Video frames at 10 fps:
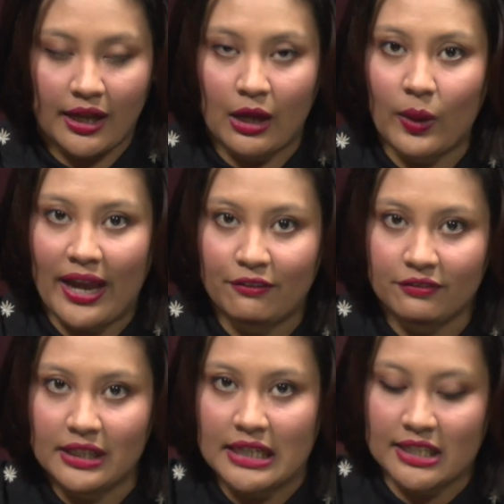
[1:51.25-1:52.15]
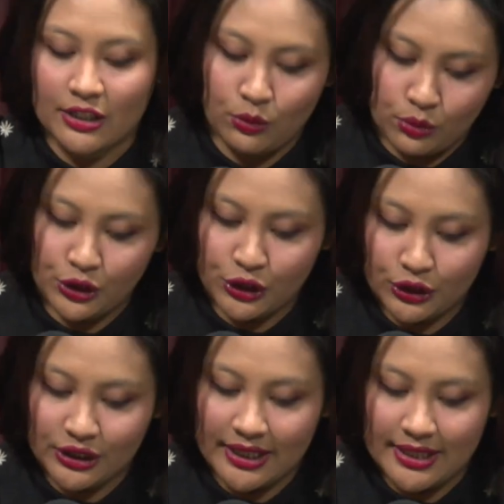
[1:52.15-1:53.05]
However, it's
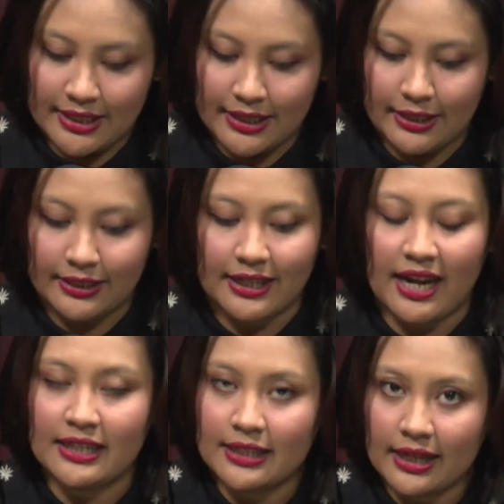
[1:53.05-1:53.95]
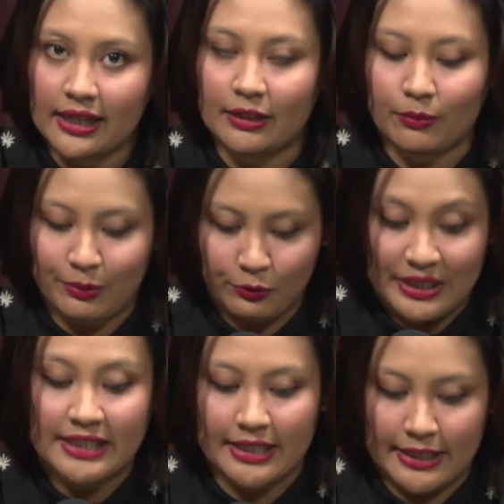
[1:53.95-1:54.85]
crucial to consider the underlying
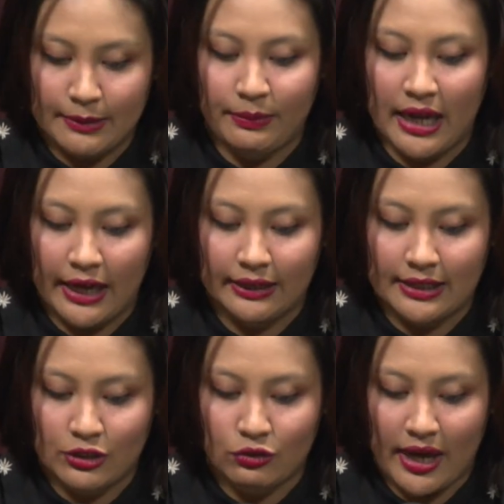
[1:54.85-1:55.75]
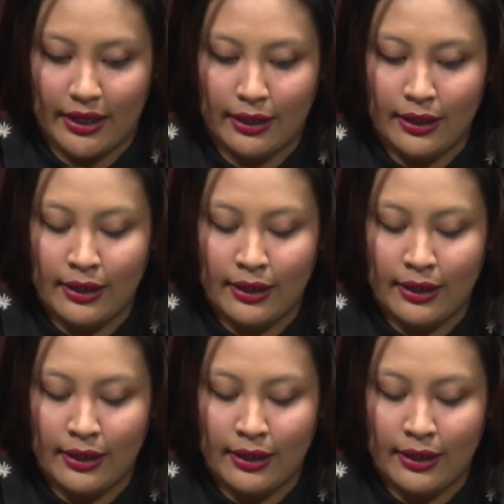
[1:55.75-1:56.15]
reasons behind this trend.